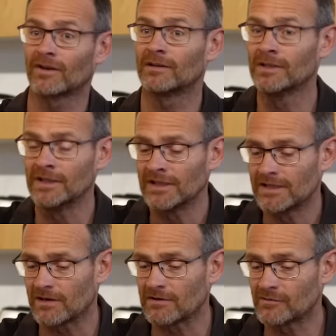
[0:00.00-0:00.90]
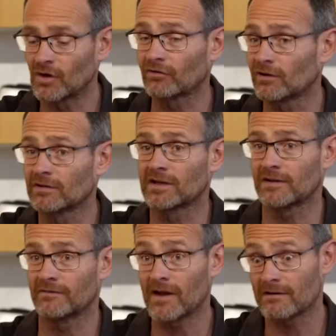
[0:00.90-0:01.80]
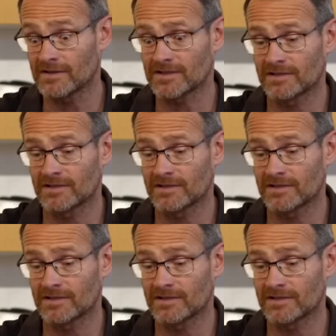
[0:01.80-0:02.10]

So, you know, you've got to look at the various